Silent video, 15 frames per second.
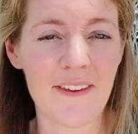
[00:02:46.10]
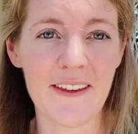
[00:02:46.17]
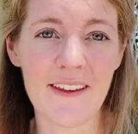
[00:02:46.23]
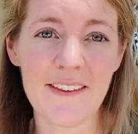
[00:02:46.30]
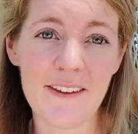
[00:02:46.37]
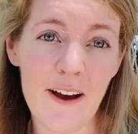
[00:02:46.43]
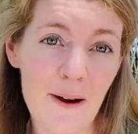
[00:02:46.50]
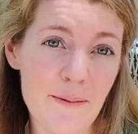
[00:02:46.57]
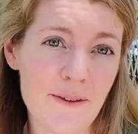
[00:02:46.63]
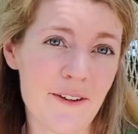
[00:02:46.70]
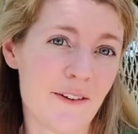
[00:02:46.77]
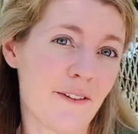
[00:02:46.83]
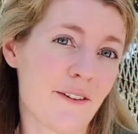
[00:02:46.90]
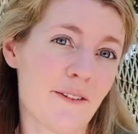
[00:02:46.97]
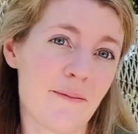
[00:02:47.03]
is
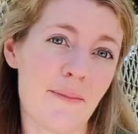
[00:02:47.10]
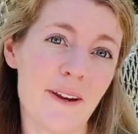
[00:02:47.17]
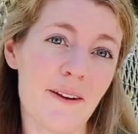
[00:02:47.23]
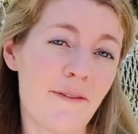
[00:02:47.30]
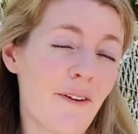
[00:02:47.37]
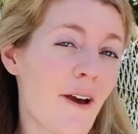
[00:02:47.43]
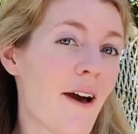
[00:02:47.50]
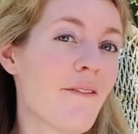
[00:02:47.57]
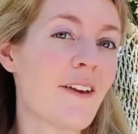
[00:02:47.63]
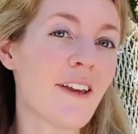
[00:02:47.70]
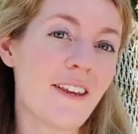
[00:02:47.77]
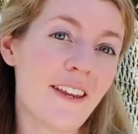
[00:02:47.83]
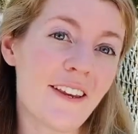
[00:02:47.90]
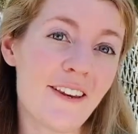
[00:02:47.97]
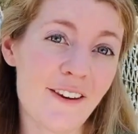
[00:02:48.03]
optional, but if you have
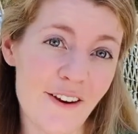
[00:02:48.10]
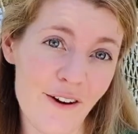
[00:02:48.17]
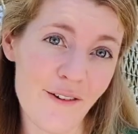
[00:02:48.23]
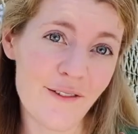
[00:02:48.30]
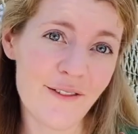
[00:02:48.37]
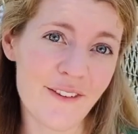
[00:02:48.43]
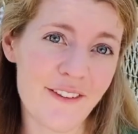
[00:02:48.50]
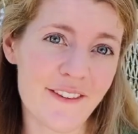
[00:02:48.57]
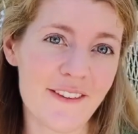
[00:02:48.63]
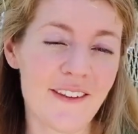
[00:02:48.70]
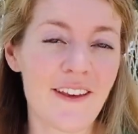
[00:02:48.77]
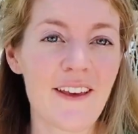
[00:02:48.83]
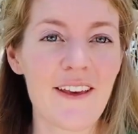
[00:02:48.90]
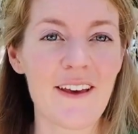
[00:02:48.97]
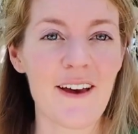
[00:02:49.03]
any notes
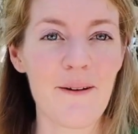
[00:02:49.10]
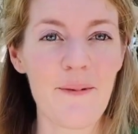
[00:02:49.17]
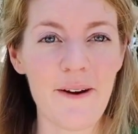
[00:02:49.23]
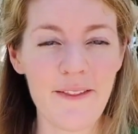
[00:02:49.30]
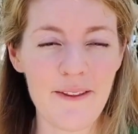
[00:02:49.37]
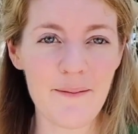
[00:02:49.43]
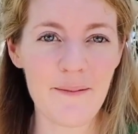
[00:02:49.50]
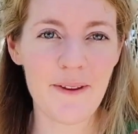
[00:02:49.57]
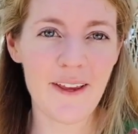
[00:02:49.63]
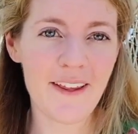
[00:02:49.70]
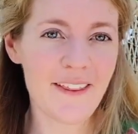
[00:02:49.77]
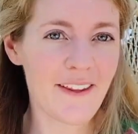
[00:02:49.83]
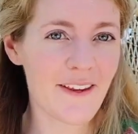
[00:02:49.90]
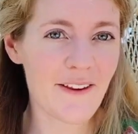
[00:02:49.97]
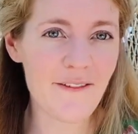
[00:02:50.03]
about the plant
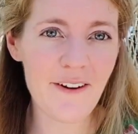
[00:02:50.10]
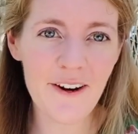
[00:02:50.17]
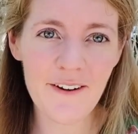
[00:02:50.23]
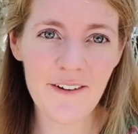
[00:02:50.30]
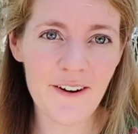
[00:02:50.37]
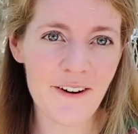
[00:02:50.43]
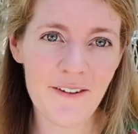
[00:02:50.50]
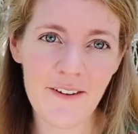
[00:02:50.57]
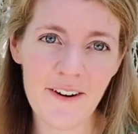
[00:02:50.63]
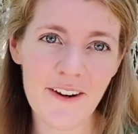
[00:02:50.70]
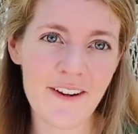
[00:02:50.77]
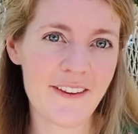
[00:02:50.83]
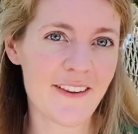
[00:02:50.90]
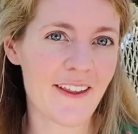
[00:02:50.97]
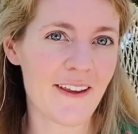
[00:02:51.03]
that you want to
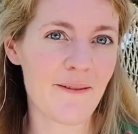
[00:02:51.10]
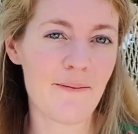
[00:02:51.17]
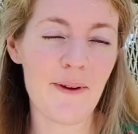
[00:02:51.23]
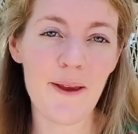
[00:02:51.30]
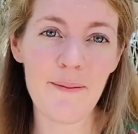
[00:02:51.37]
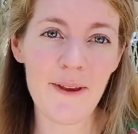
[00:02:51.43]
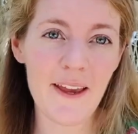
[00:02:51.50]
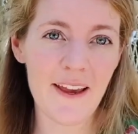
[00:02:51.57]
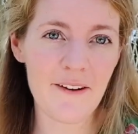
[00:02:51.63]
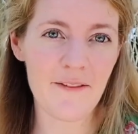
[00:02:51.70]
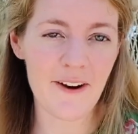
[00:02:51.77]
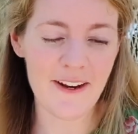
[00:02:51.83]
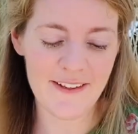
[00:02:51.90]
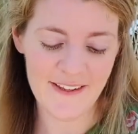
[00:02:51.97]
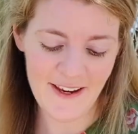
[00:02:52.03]
record, like maybe I'd
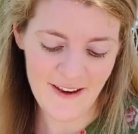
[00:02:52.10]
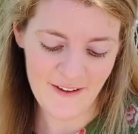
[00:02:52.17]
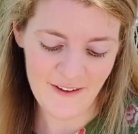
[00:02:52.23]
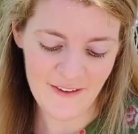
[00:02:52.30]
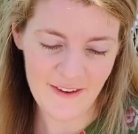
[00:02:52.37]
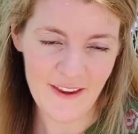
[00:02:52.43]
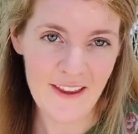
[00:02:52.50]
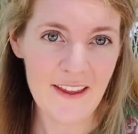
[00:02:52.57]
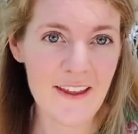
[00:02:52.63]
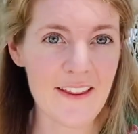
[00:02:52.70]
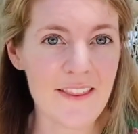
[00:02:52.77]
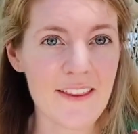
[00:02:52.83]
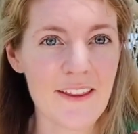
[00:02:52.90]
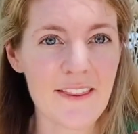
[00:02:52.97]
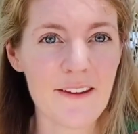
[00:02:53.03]
write down
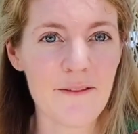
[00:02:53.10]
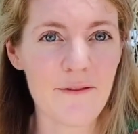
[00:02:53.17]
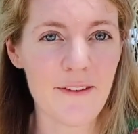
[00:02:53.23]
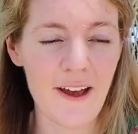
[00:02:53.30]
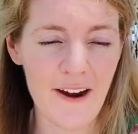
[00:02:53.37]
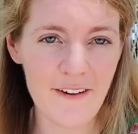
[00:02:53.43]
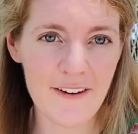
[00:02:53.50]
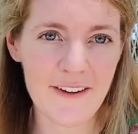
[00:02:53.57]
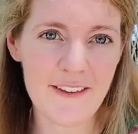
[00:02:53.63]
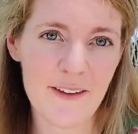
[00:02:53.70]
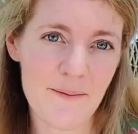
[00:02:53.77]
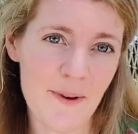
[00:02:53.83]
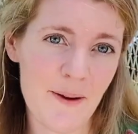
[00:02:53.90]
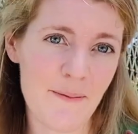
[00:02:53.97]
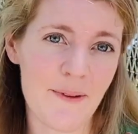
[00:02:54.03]
that the flowers on
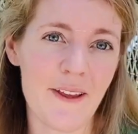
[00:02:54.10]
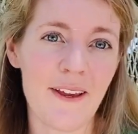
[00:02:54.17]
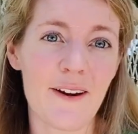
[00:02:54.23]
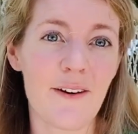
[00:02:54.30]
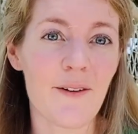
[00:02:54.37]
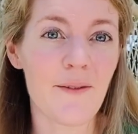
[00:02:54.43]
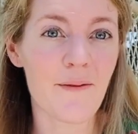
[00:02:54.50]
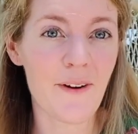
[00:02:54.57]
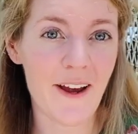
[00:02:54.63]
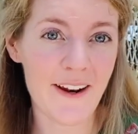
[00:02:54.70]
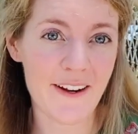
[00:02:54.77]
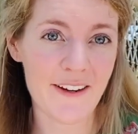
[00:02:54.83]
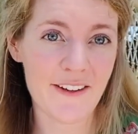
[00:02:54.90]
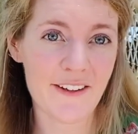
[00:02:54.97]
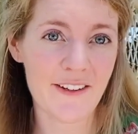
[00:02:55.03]
my plant are
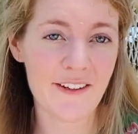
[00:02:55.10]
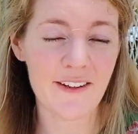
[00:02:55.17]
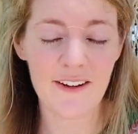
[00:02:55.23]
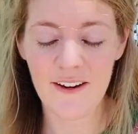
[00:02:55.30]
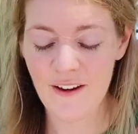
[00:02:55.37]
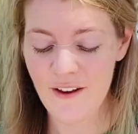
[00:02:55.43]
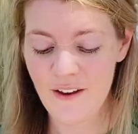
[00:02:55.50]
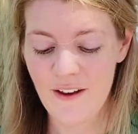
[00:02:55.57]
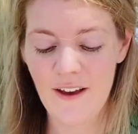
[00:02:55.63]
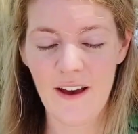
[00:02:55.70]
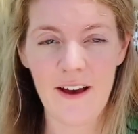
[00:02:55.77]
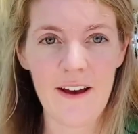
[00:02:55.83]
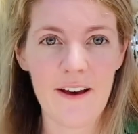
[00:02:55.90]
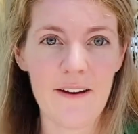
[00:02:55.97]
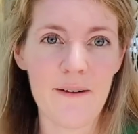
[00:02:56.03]
reddish,
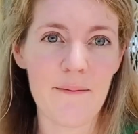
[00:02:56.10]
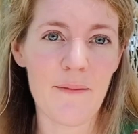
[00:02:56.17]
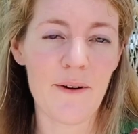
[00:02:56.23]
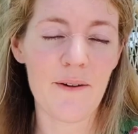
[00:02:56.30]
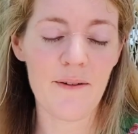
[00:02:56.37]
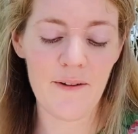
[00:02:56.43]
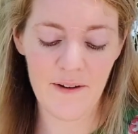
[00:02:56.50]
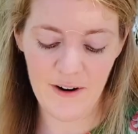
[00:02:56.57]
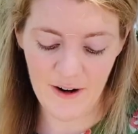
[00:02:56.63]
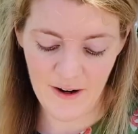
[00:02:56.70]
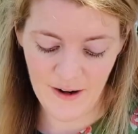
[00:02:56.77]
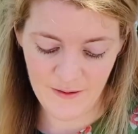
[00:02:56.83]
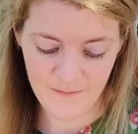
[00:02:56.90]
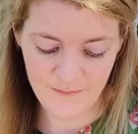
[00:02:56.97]
or